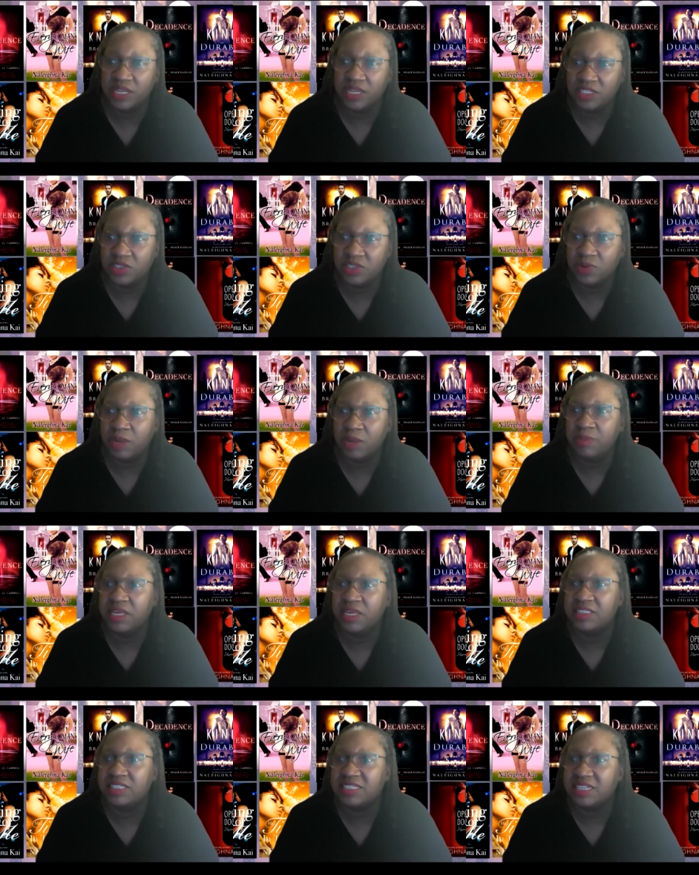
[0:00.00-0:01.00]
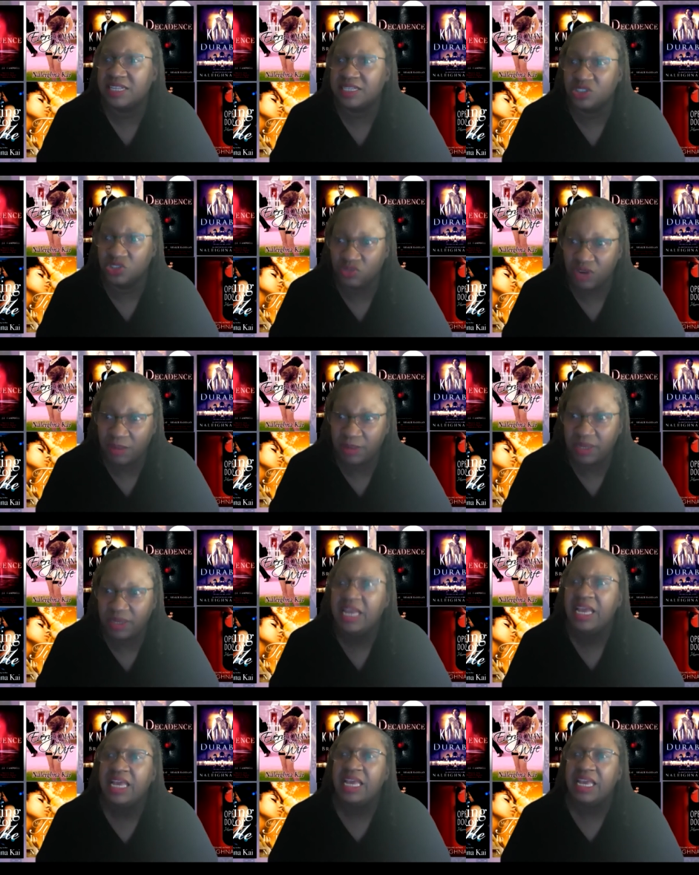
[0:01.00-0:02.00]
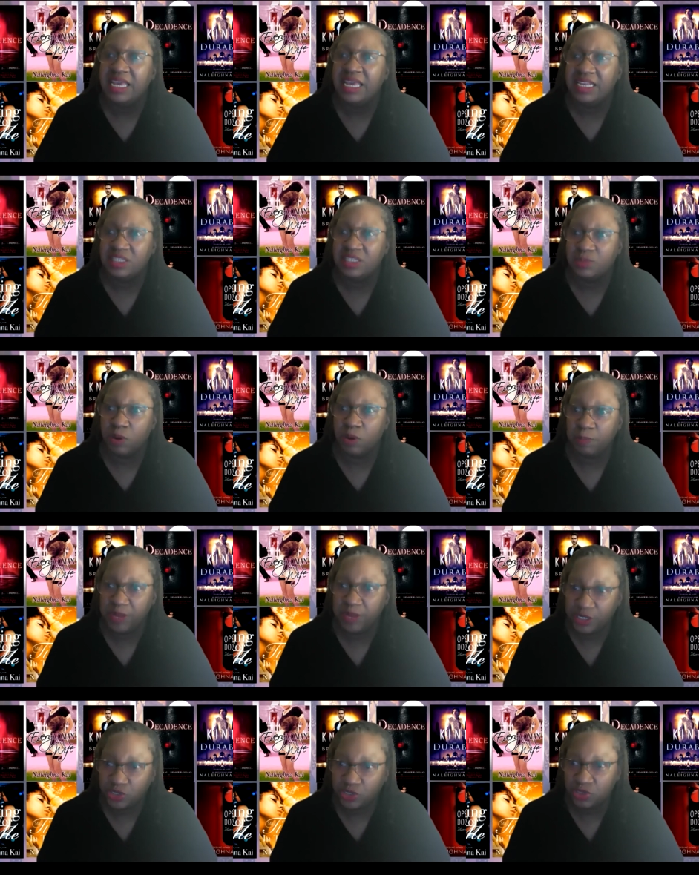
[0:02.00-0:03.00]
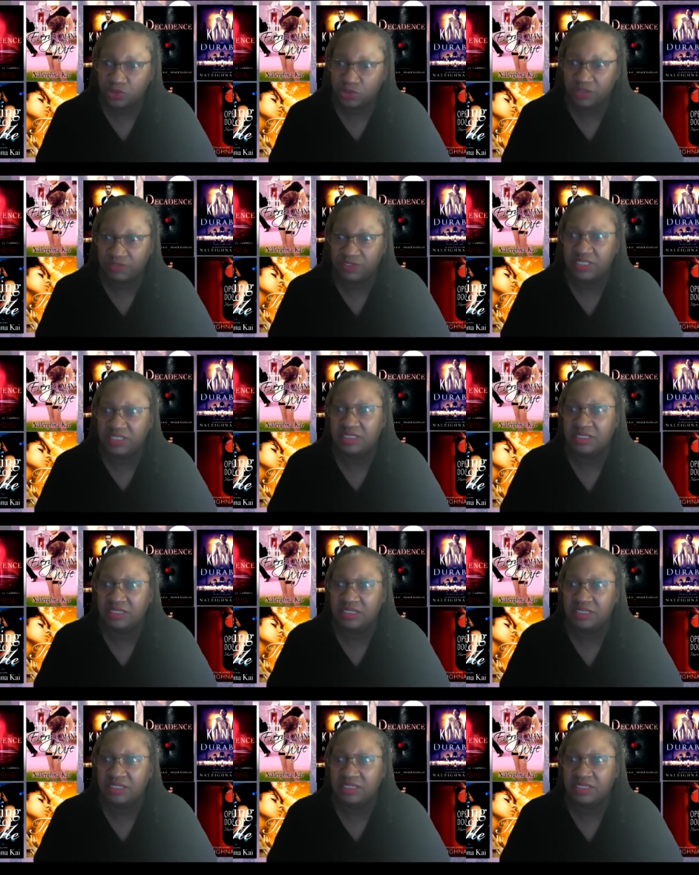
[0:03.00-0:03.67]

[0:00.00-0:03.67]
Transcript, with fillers: Instagram because it's less drama. It is more picture driven.